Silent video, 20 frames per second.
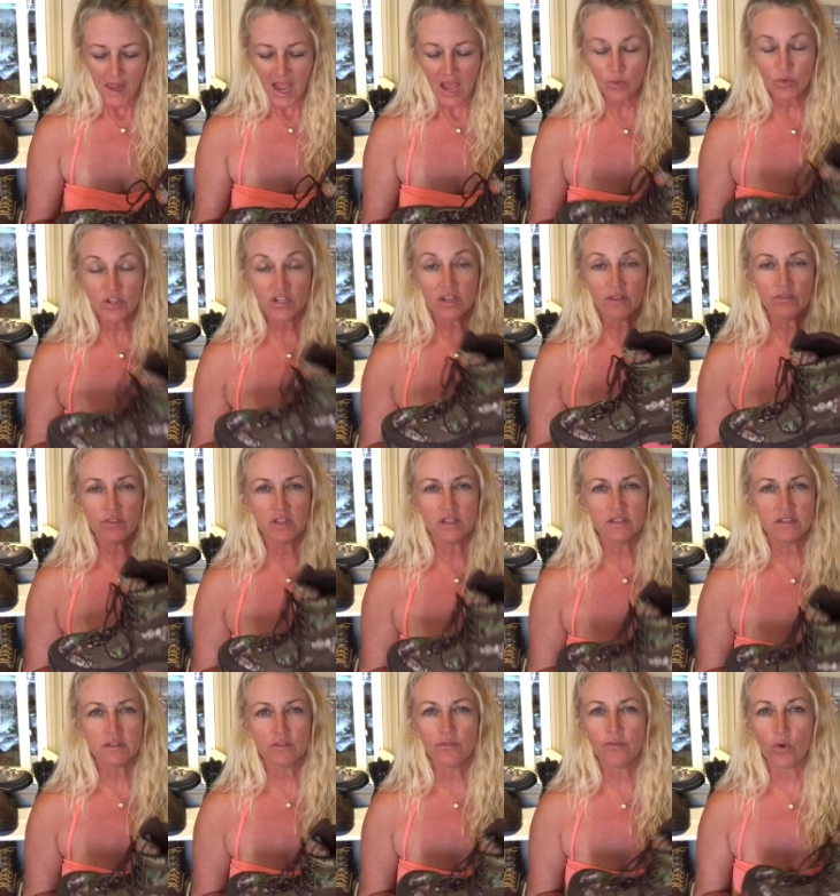I would give
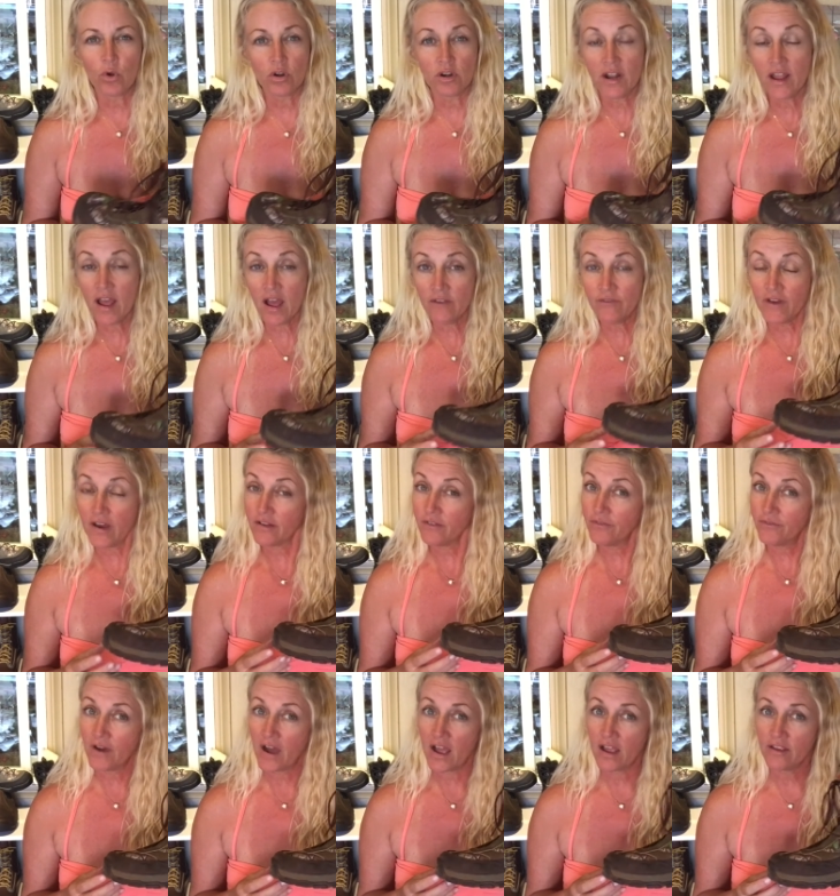this a four and a half out
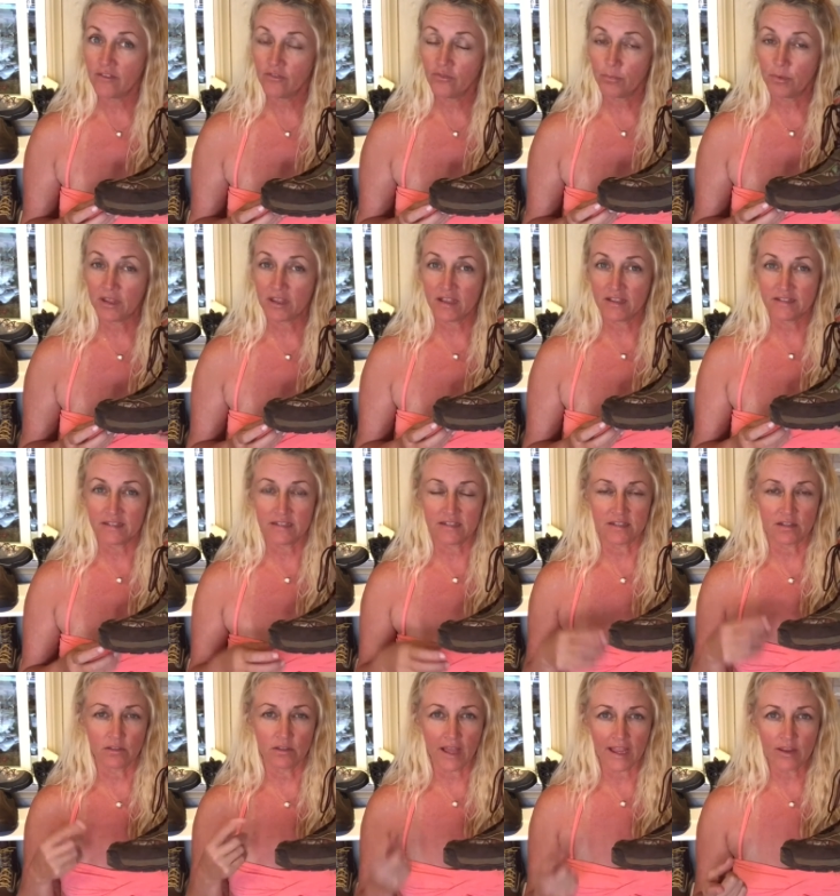of five because
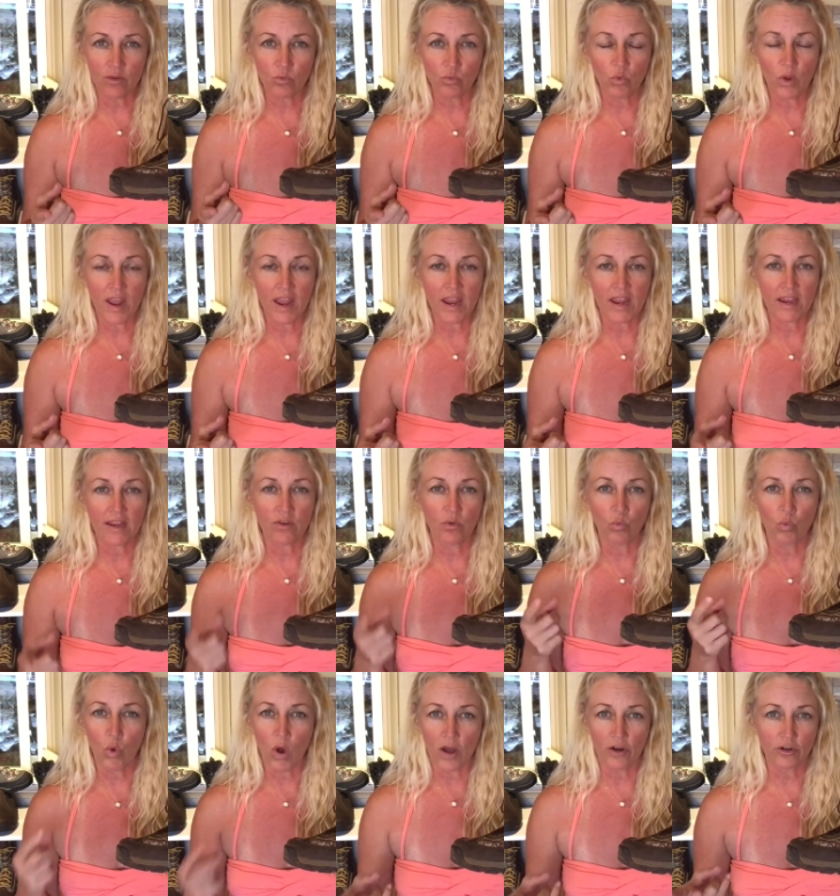it's lightweight,
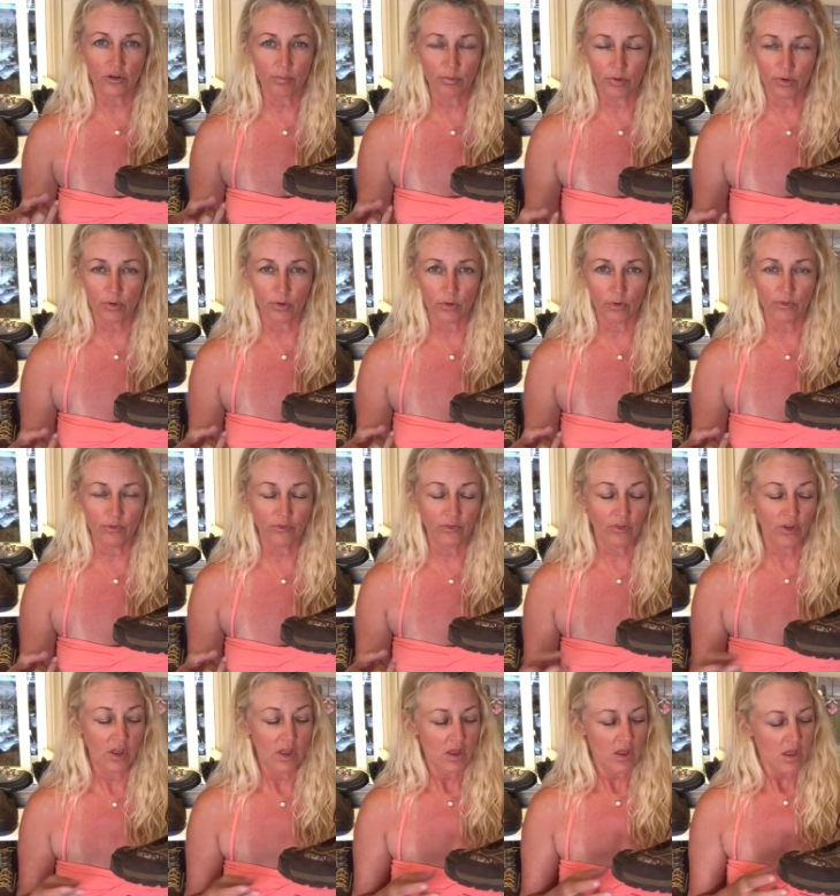waterproof,
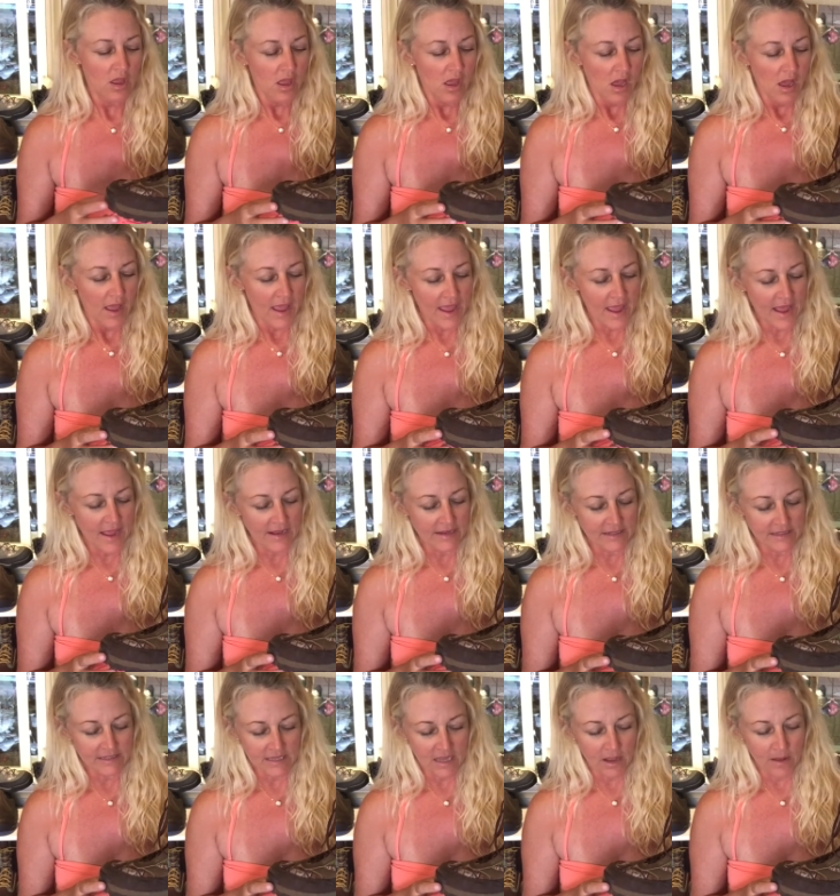
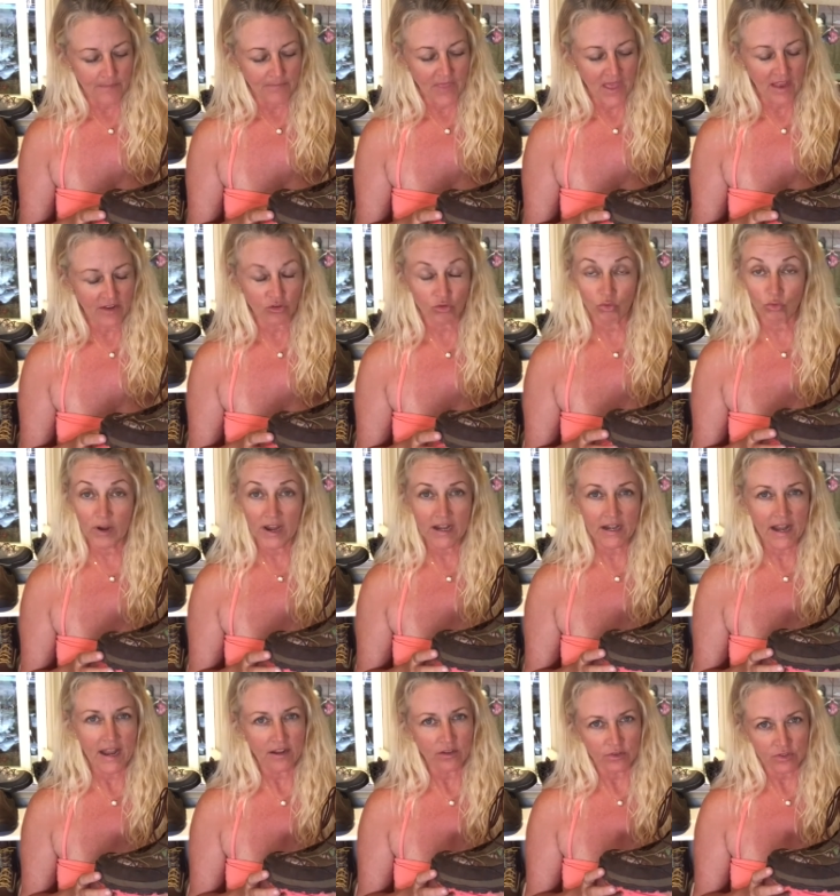and um, had
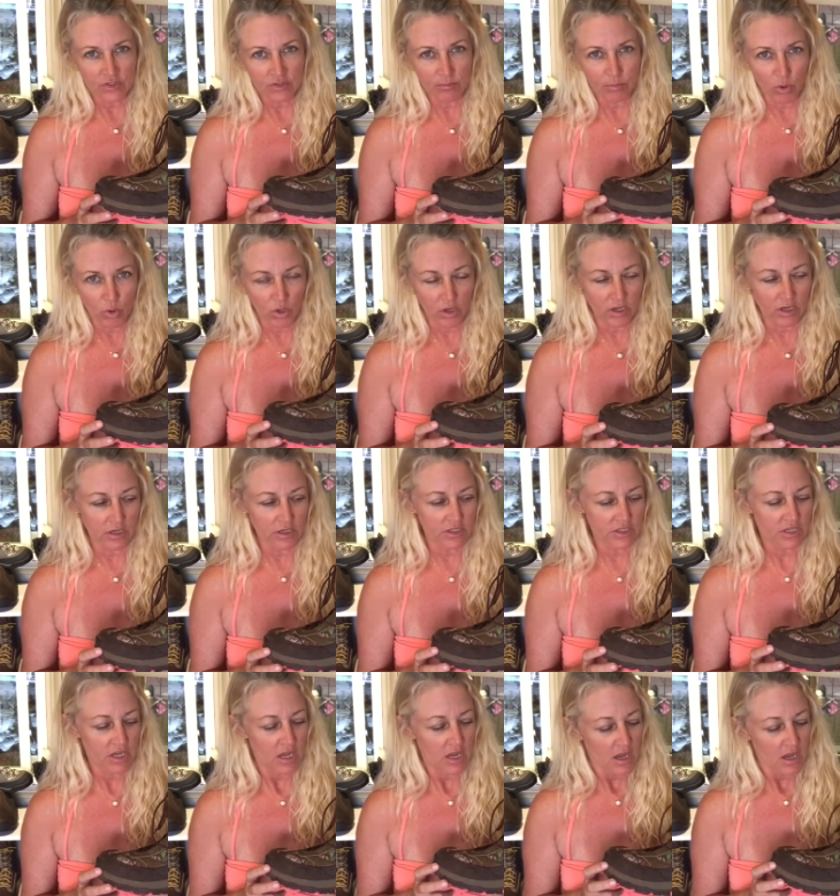great ankle support.